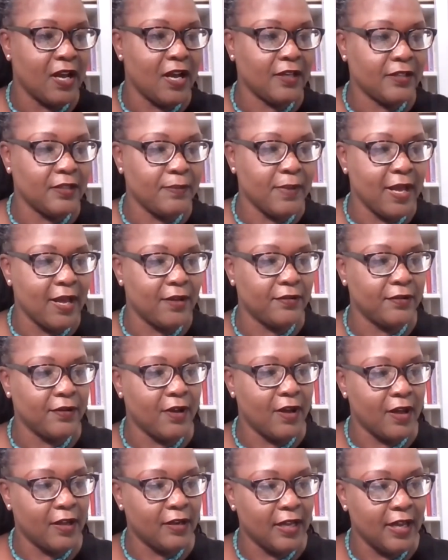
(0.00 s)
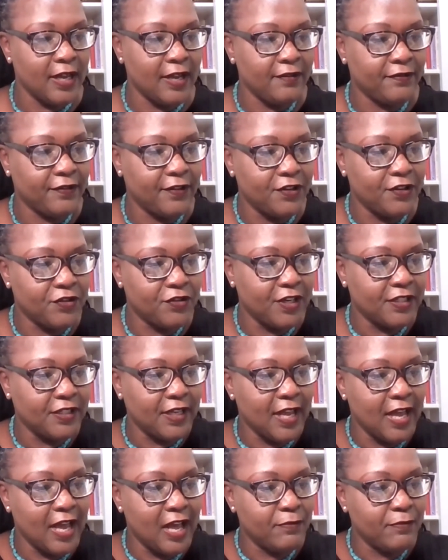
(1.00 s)
talked about online
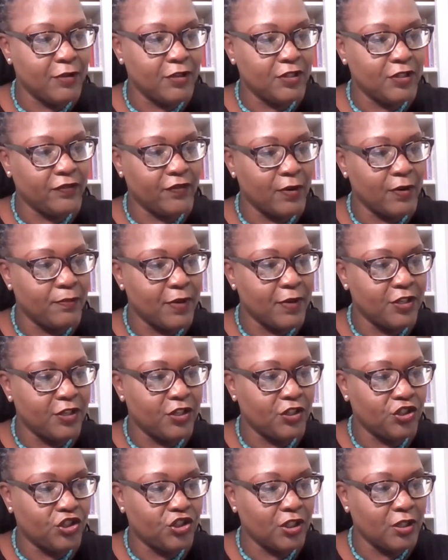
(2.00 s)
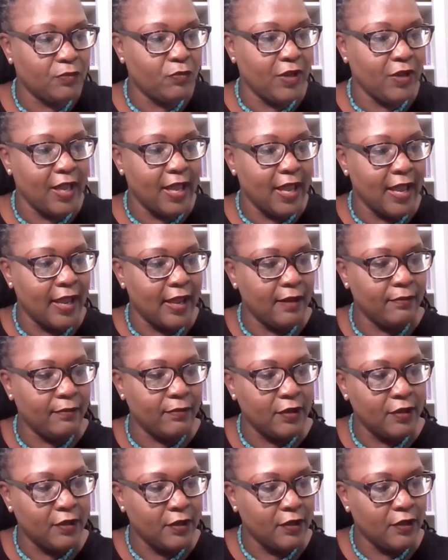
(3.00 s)
fundraising, how much of our budget should we
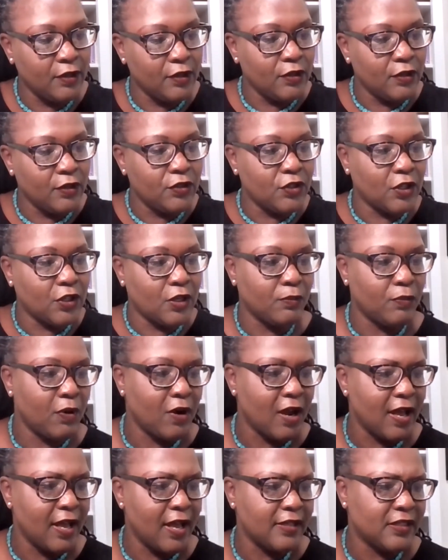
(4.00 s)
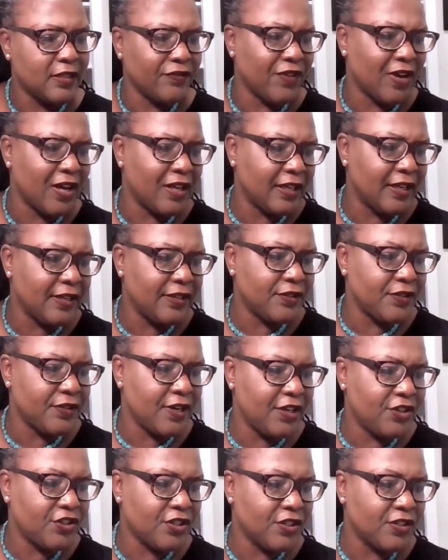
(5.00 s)
aim to comprise of online
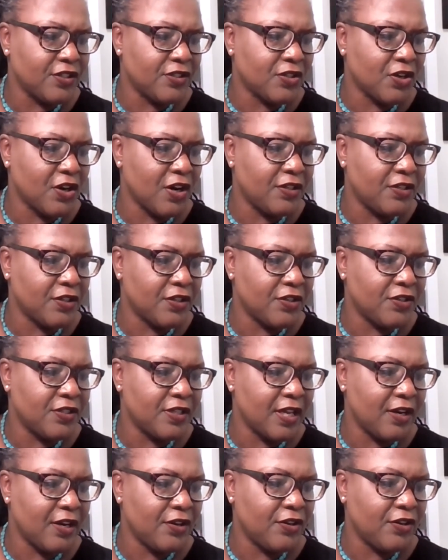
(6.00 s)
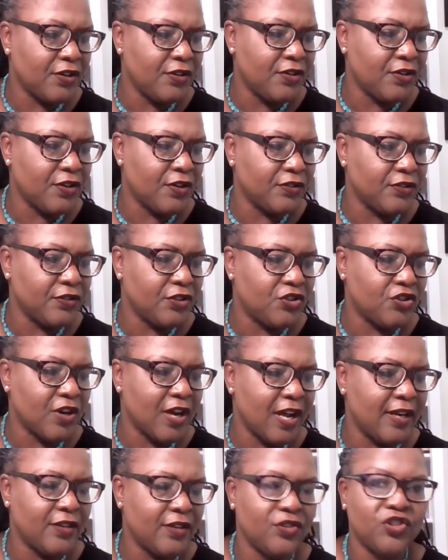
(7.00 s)
donations. It's hard to understand a good goal to
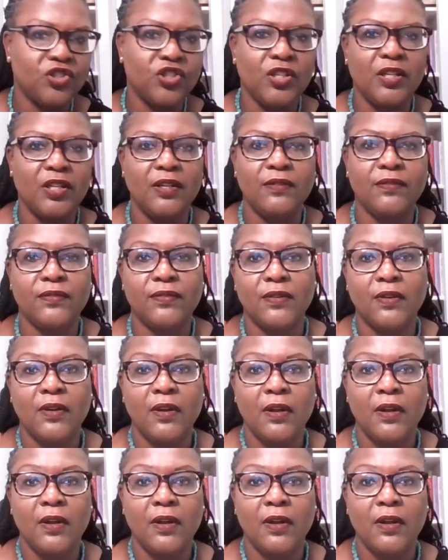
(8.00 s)
try to achieve.